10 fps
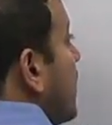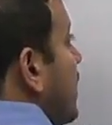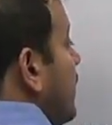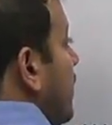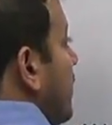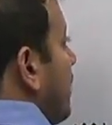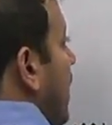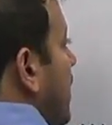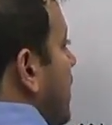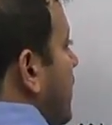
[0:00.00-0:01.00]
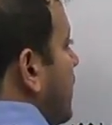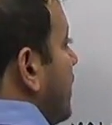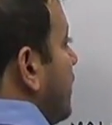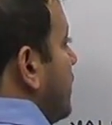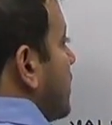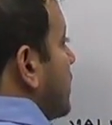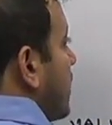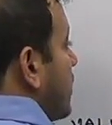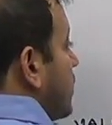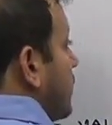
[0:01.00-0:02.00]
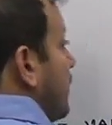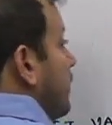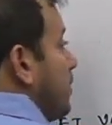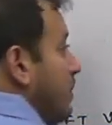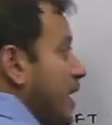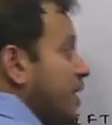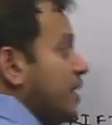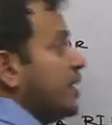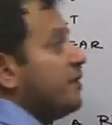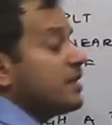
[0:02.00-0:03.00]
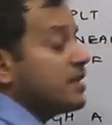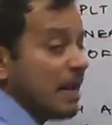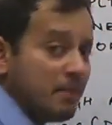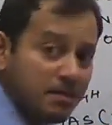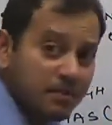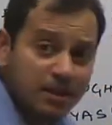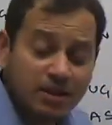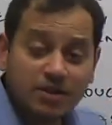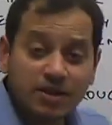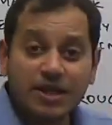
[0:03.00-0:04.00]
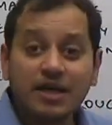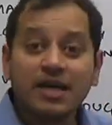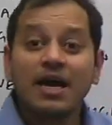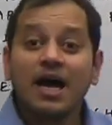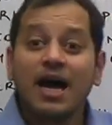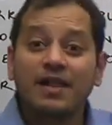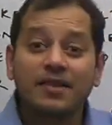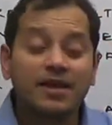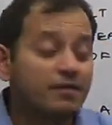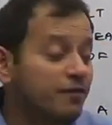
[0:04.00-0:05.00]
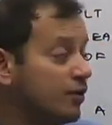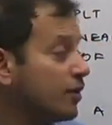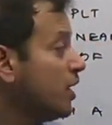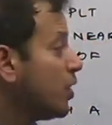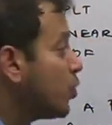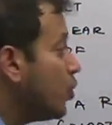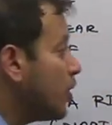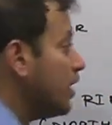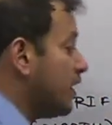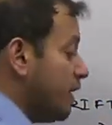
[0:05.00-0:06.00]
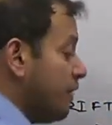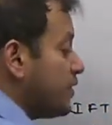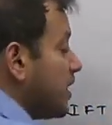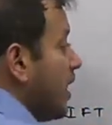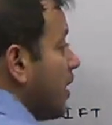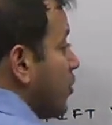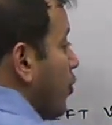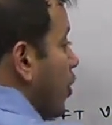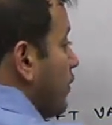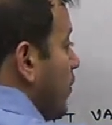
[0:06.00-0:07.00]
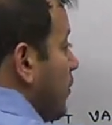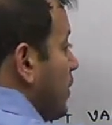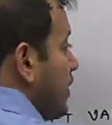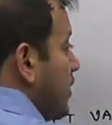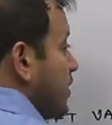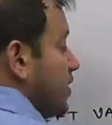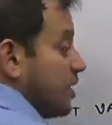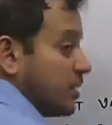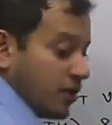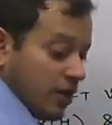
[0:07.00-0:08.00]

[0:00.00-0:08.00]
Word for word: River Mahi, River Sar, River Mahi, River Sabarmati is draining, and therefore coral reefs are not found in this region.